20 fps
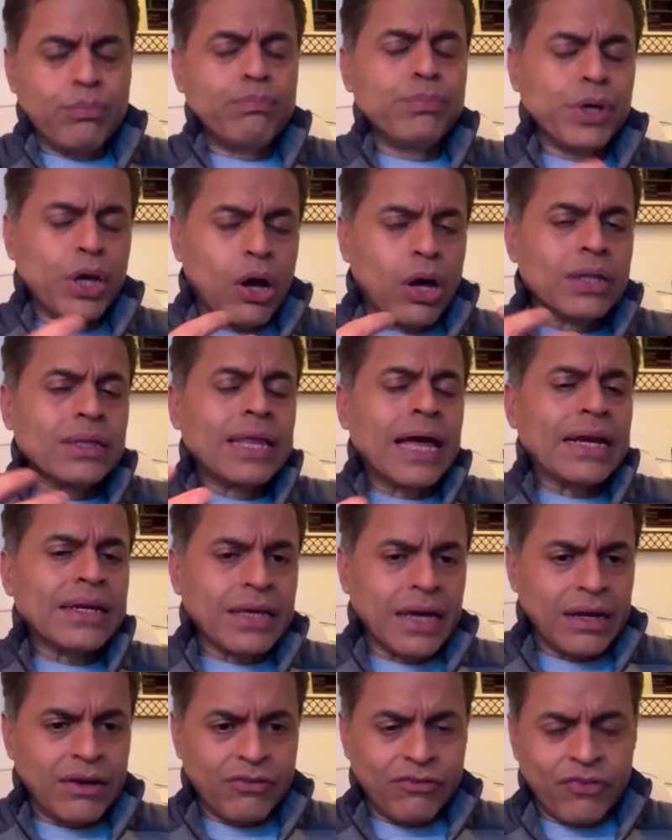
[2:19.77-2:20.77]
beyond
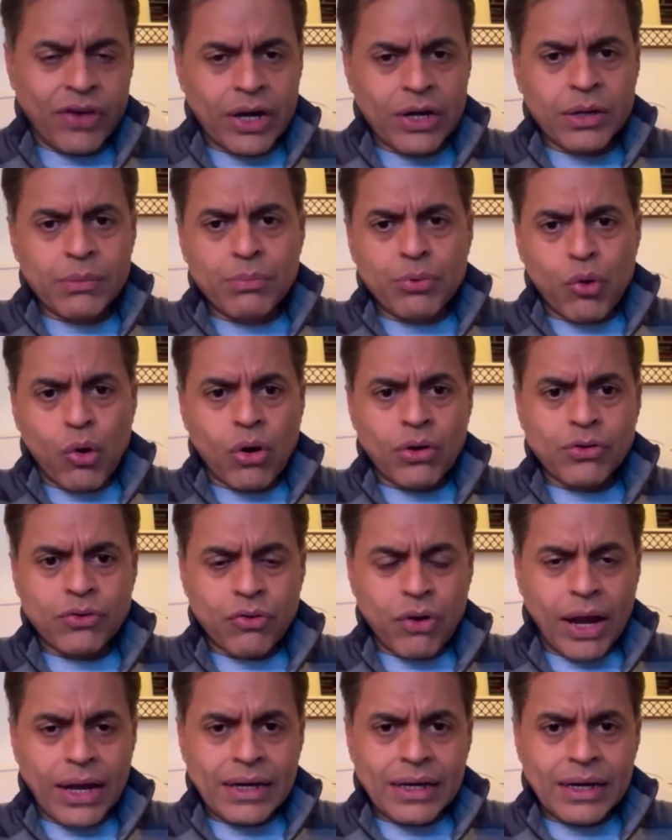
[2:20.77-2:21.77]
that kind of very broad
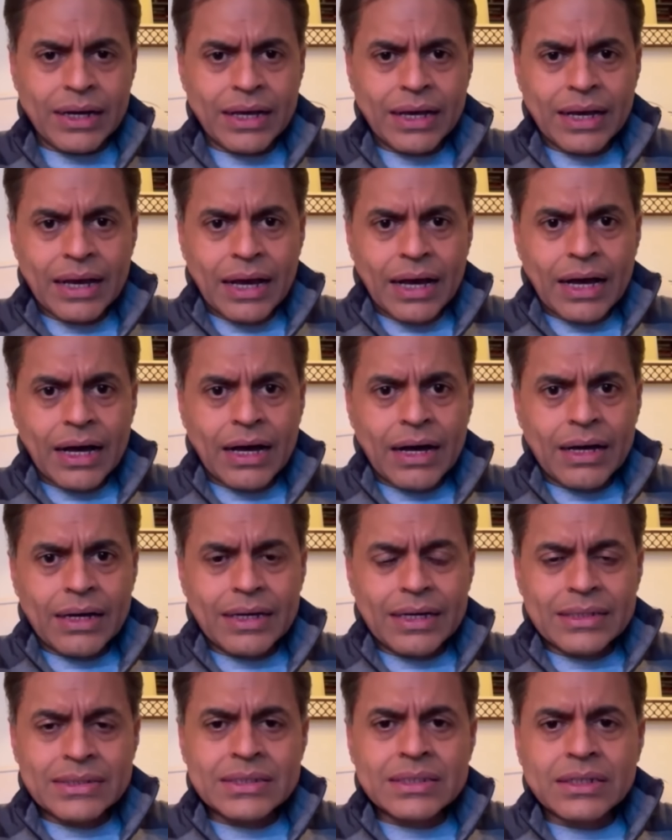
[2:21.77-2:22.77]
trend,
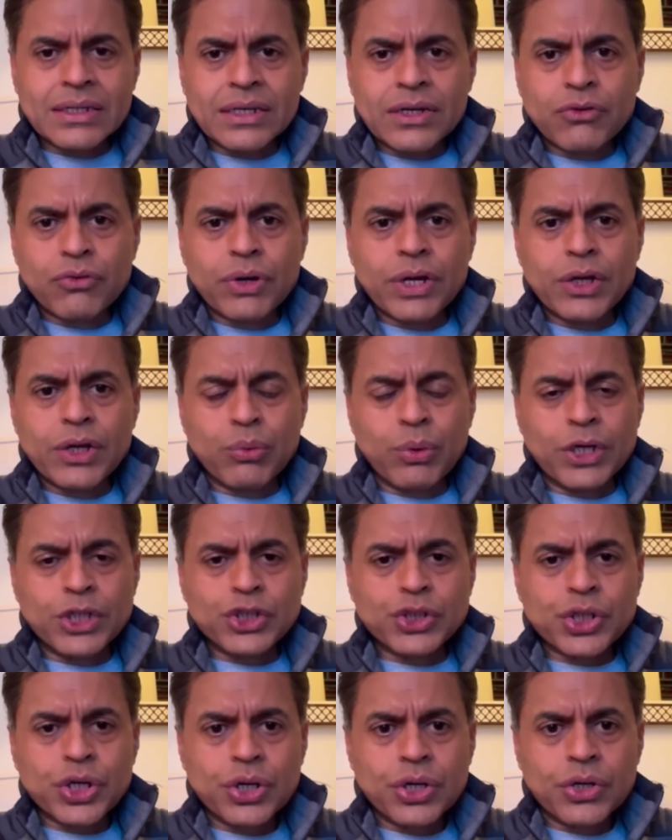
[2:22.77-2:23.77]
is the degree to
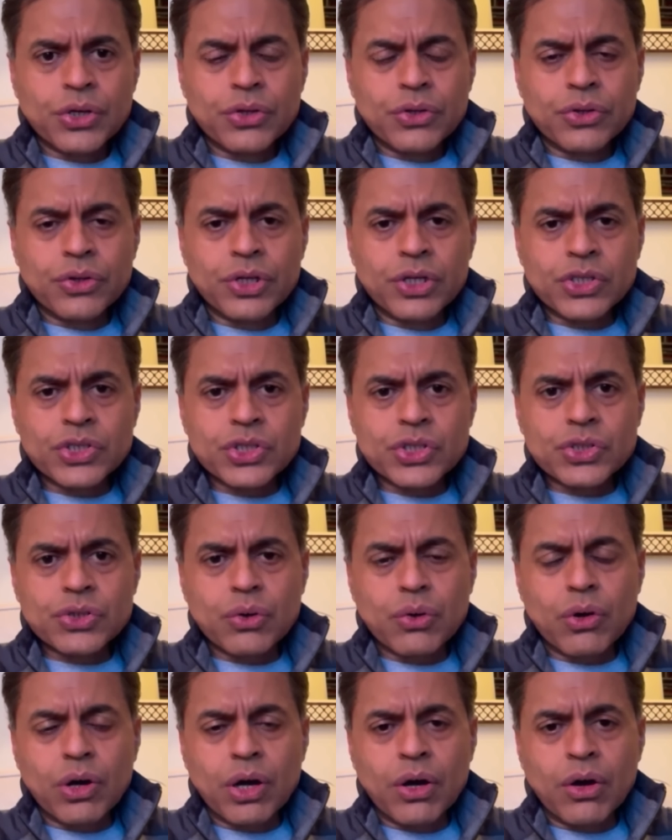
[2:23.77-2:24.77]
which this
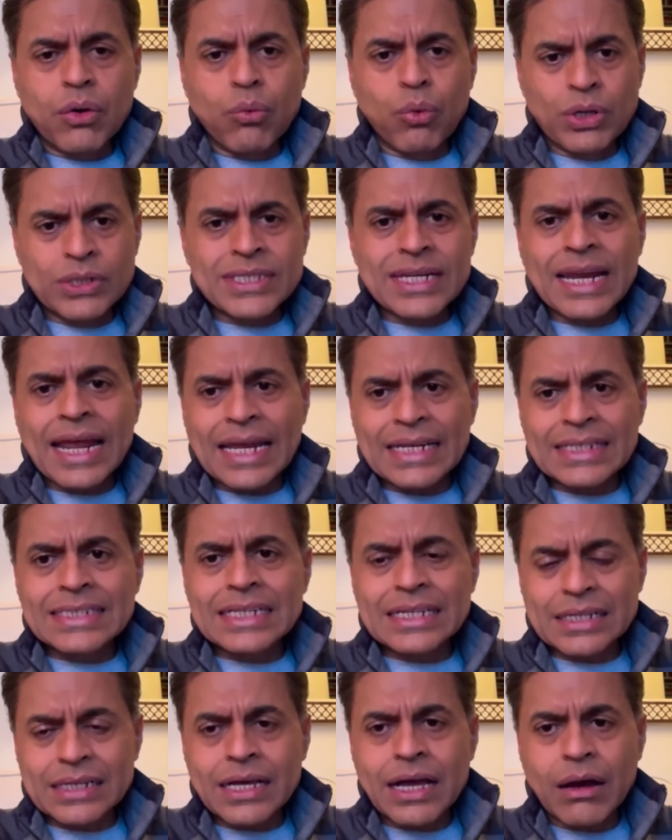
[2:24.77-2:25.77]
was an
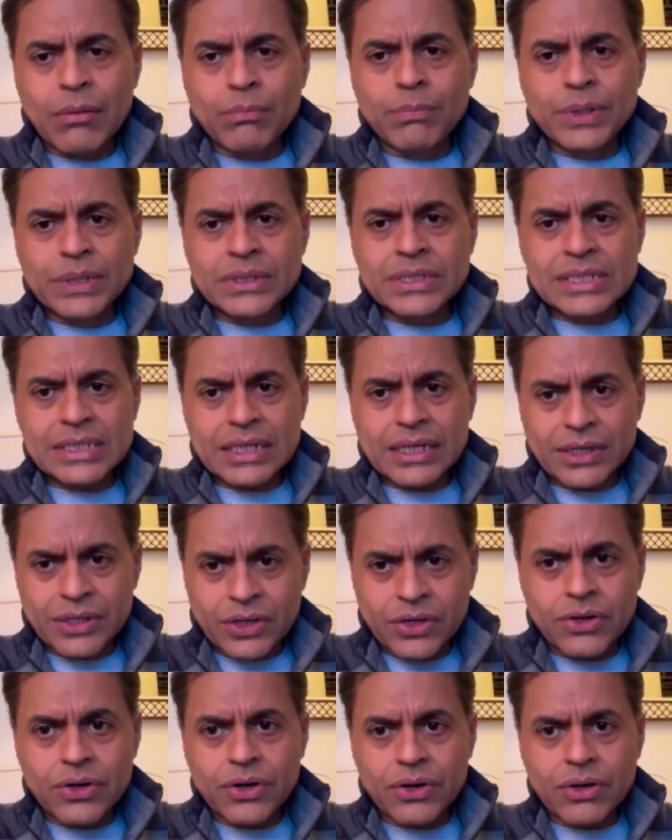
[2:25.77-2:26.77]
anti-incumbency
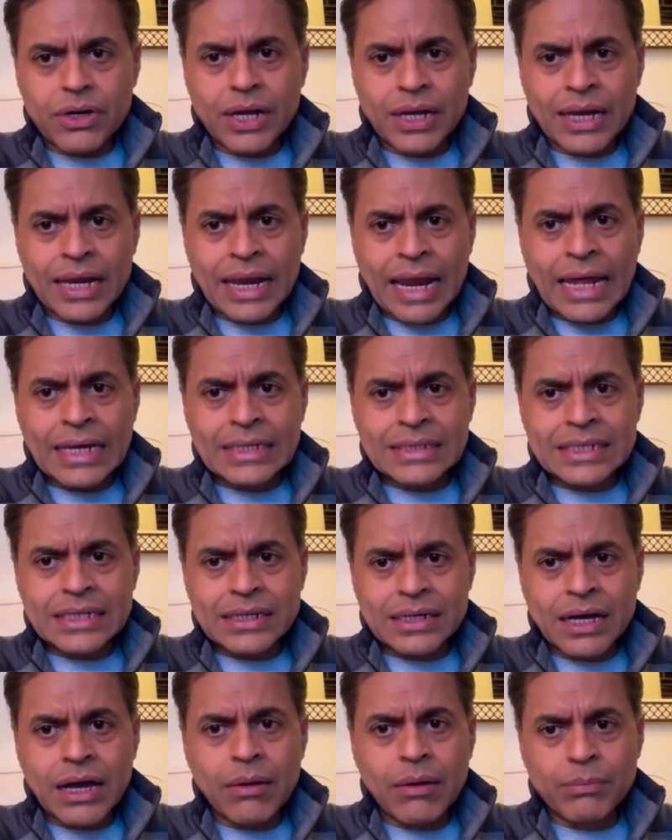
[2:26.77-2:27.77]
year and an
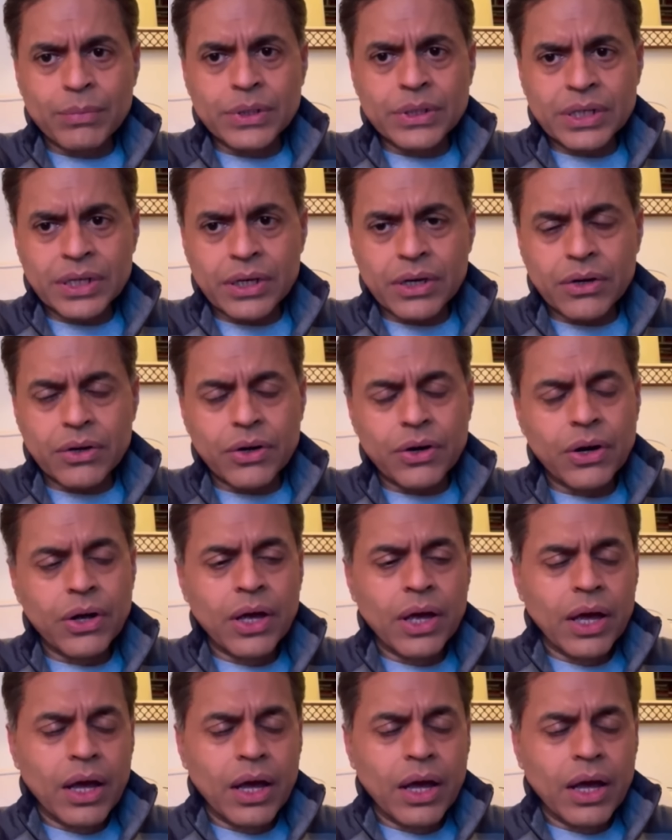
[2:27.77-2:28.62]
anti-incumbent year.